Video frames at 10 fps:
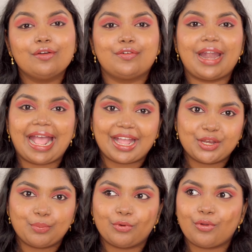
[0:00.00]
for
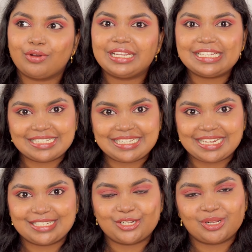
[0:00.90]
acne prone,
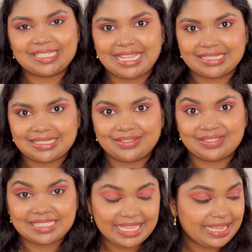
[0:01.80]
irritated or
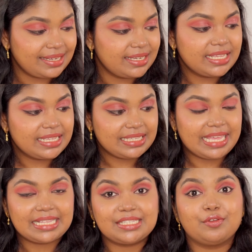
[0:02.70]
sensitive skin.
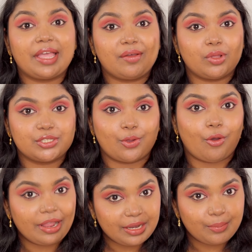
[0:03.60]
Yes, if you have also
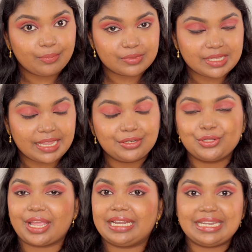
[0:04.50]
oily skin,
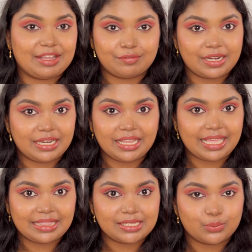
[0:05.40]
you can definitely
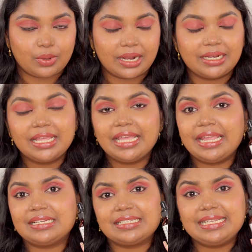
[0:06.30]
get this one.
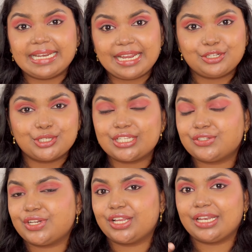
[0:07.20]
It is great to
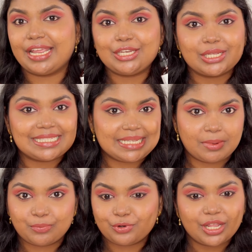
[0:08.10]
just regulate your
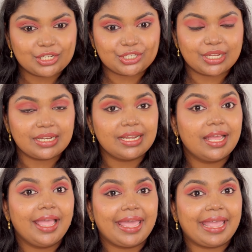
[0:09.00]
sebum production
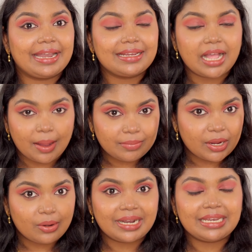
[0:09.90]
and calm
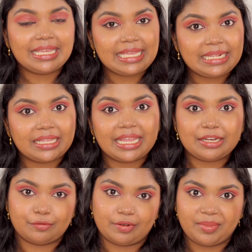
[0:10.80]
down and heal the
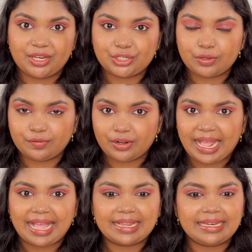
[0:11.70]
inflammation of your
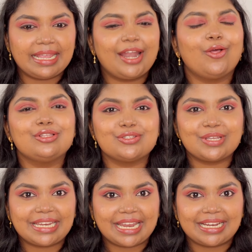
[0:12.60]
acne, and also
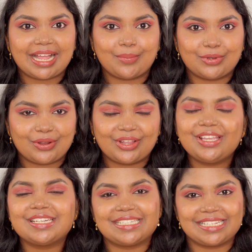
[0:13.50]
it can calm down your
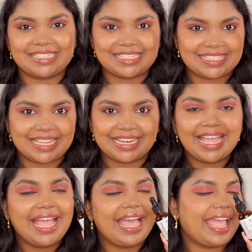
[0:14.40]
irritated skin.
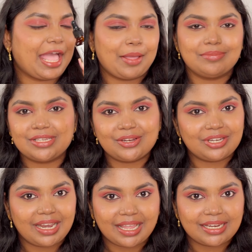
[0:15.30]
I
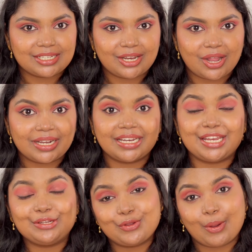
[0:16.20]
absolutely like it a lot, and
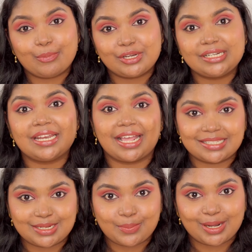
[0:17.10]
incorporating
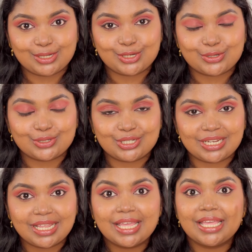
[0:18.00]
niacinamide in your
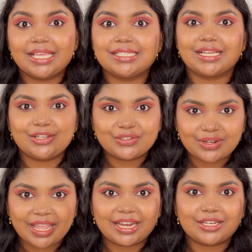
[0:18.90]
routine is a
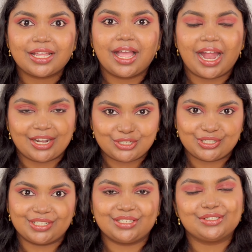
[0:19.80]
great
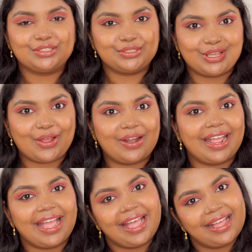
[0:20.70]
addition to
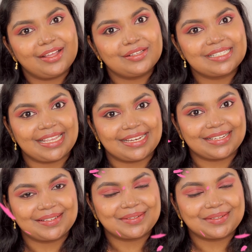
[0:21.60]
your skin.